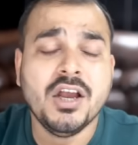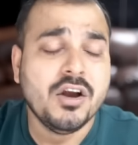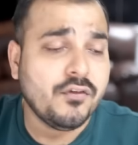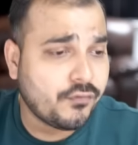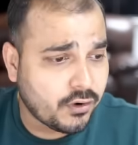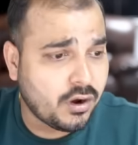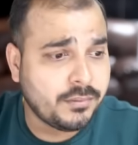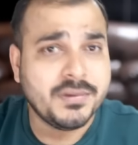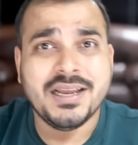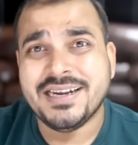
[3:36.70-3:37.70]

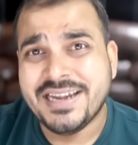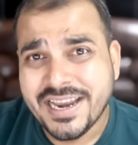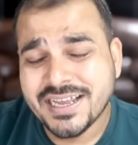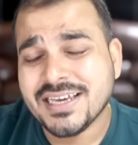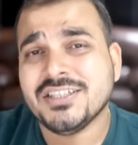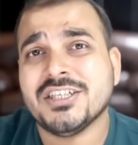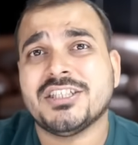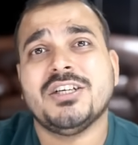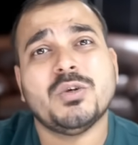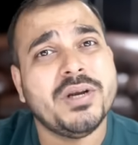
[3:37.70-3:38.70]
from data
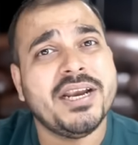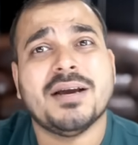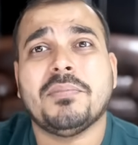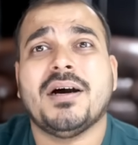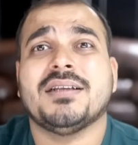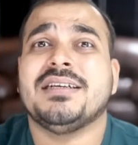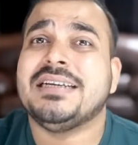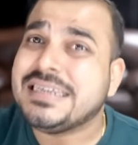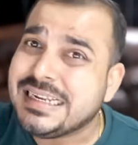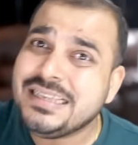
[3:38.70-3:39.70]
ingestion to data parsing
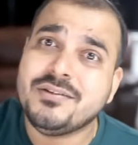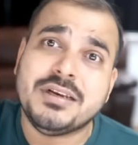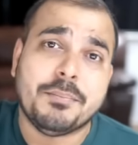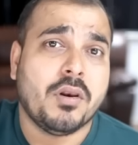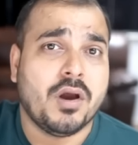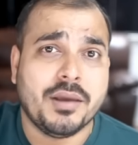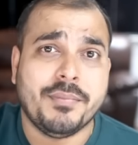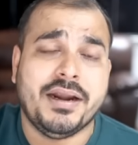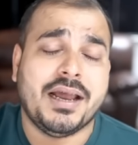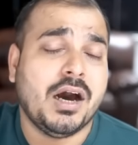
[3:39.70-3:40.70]
till
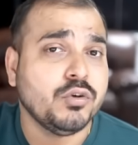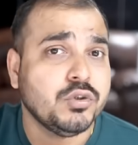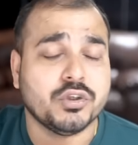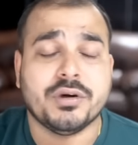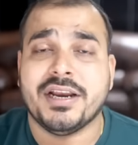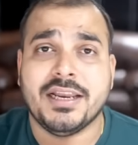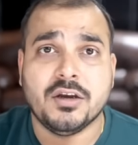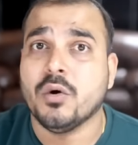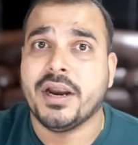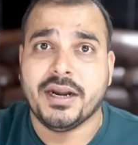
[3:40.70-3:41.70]
deployment how you should really
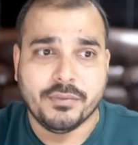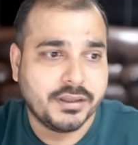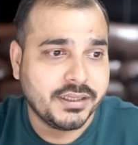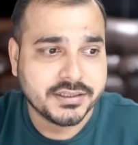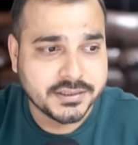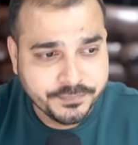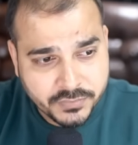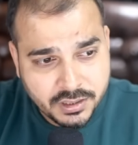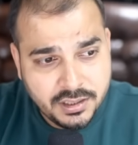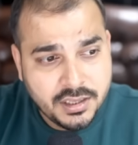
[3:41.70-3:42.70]
go ahead with this
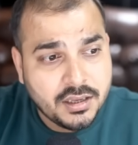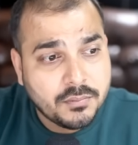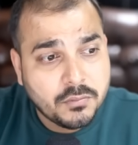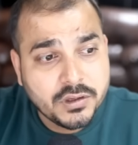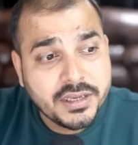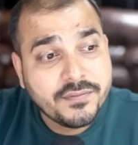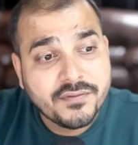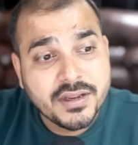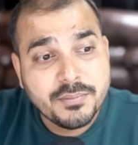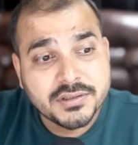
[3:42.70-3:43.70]
more than
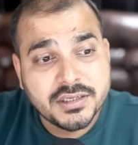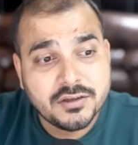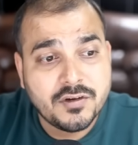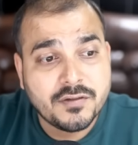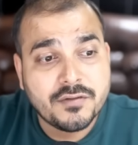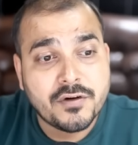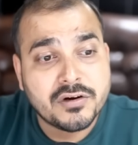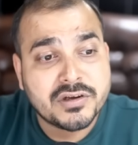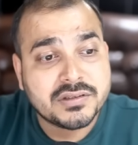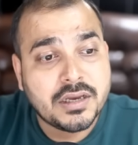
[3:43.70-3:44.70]
50% of the
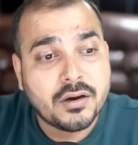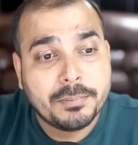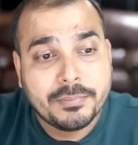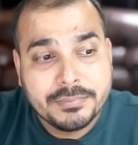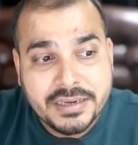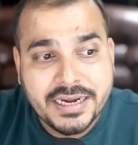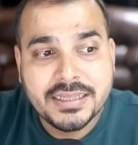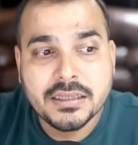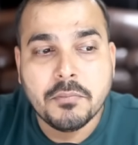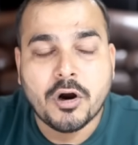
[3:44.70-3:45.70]
folks are
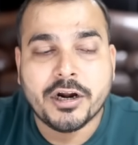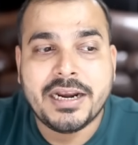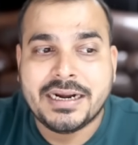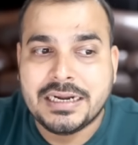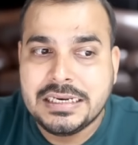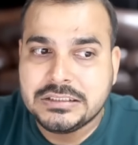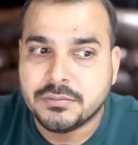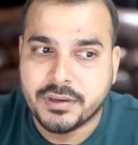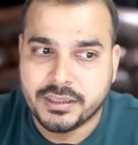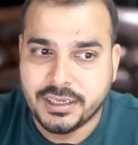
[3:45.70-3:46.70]
updating the model at least
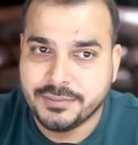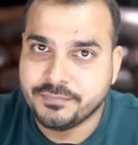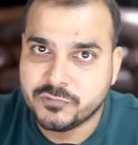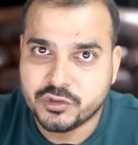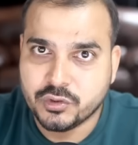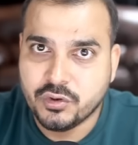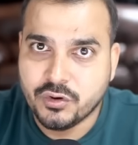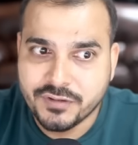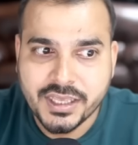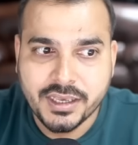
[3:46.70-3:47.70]
monthly so
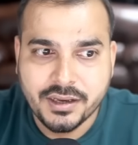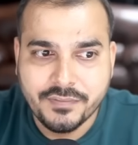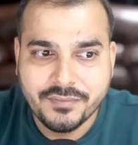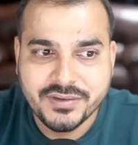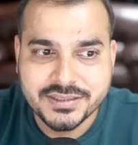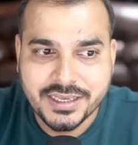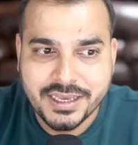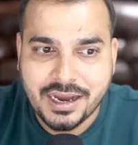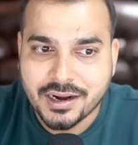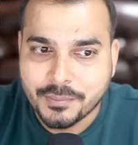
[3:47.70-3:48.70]
over here when we
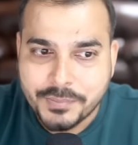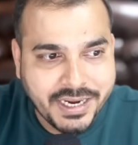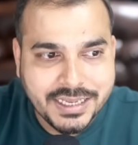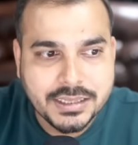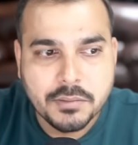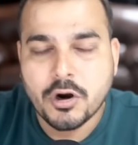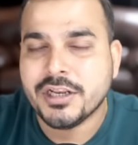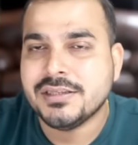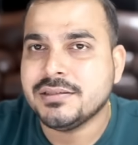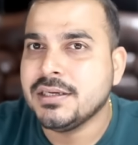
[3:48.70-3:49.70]
say are updating the
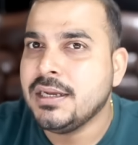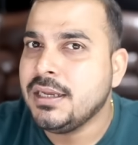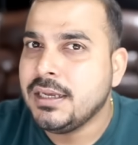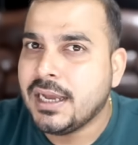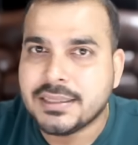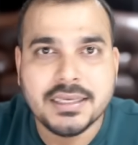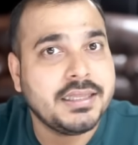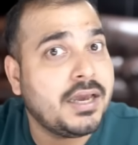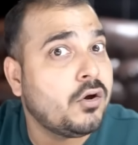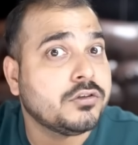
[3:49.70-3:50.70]
models i think
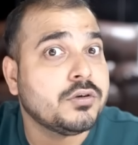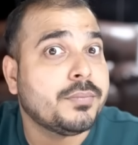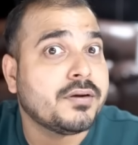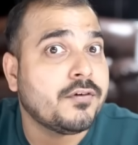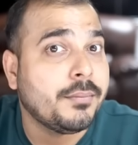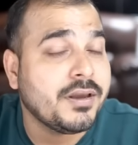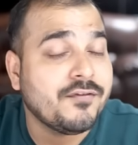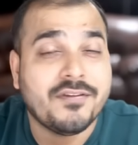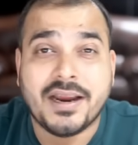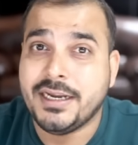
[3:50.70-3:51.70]
they are also performing
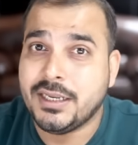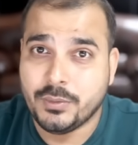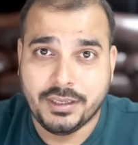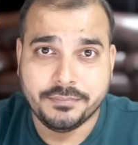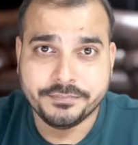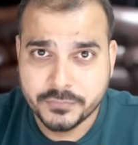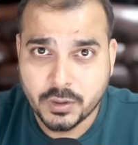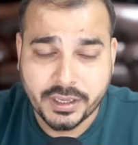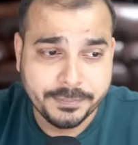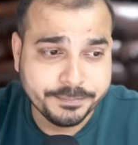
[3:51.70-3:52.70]
fine tuning
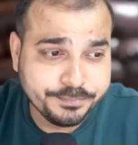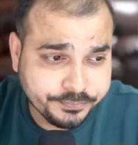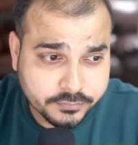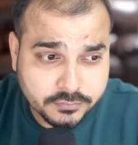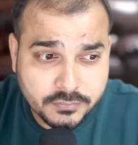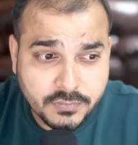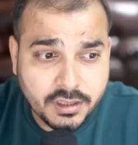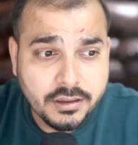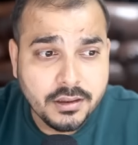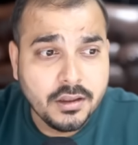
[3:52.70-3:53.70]
okay
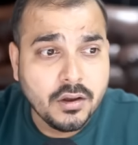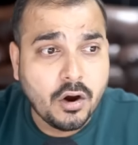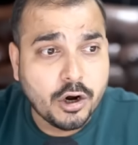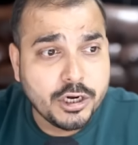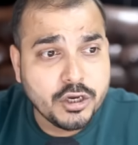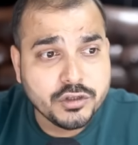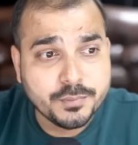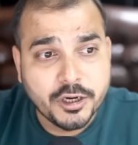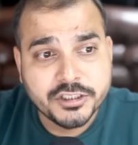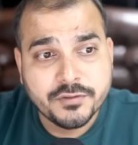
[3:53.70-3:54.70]
Audio is
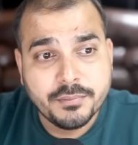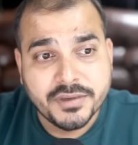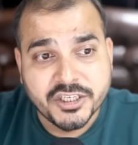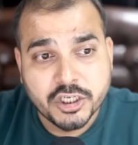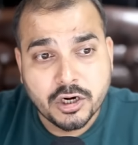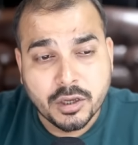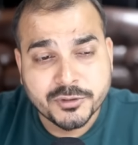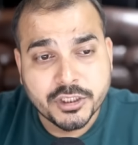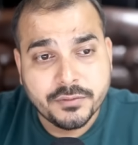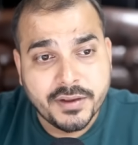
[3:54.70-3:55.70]
poised for major
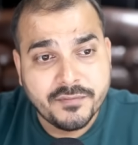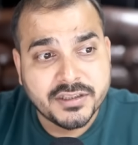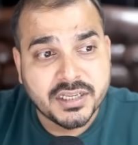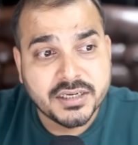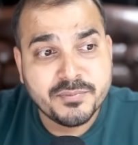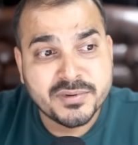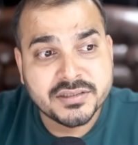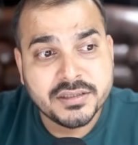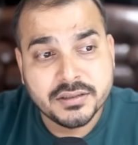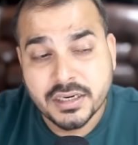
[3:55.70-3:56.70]
adoption wave with
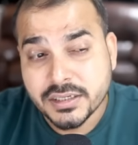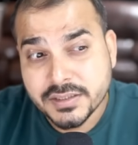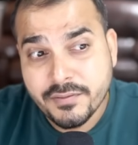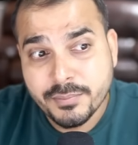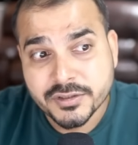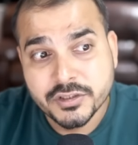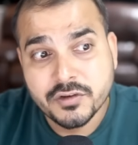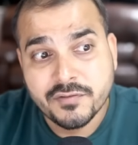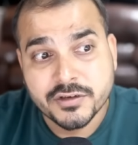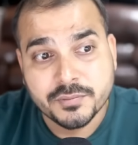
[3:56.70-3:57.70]
30%, 37%
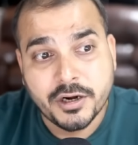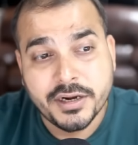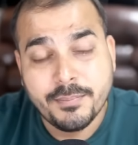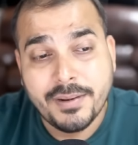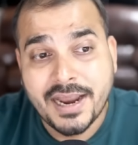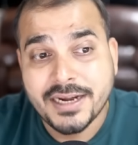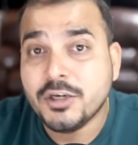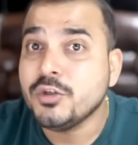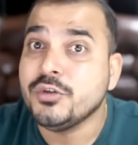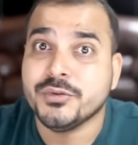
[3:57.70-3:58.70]
of respondents planning
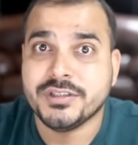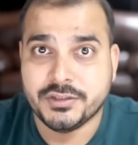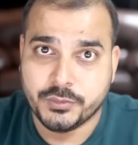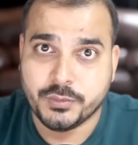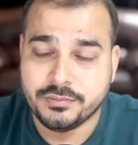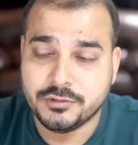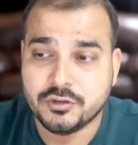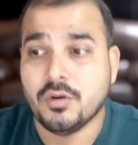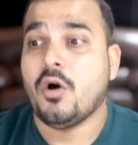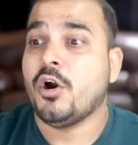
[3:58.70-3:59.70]
to use it soon.
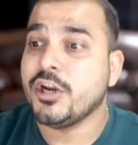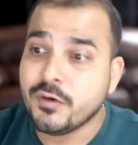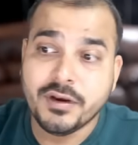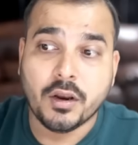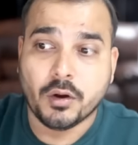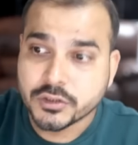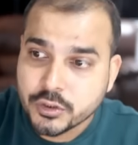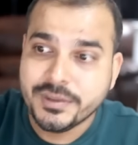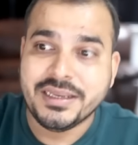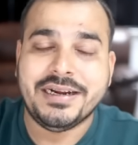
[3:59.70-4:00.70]
So audio will also
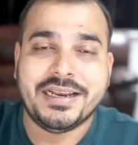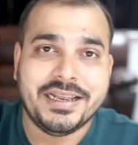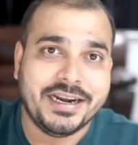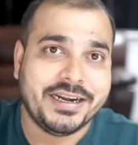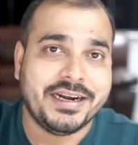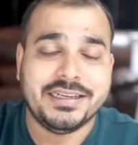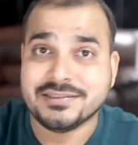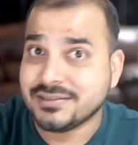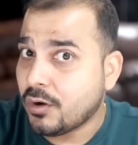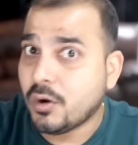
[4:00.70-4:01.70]
be integrated in
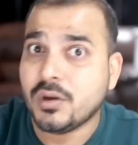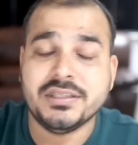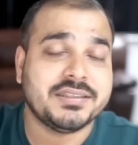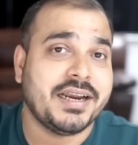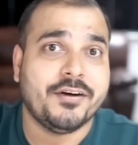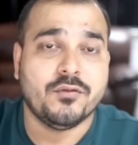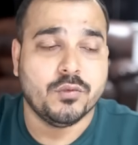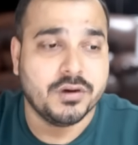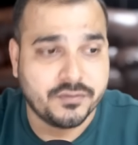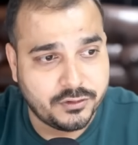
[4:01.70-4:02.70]
all these kind of
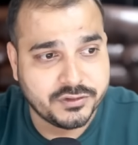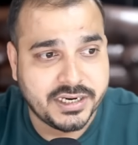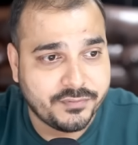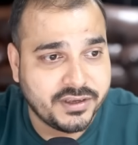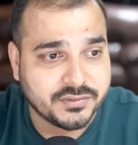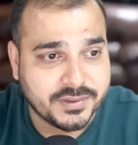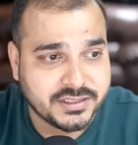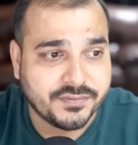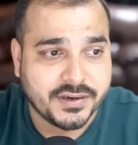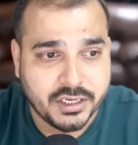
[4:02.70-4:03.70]
workflows that we are
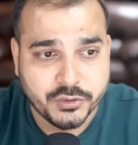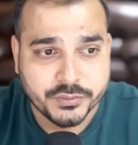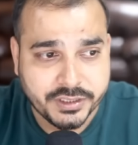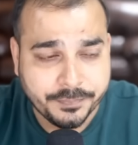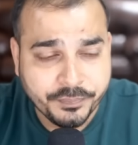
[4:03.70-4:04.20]
specifically using.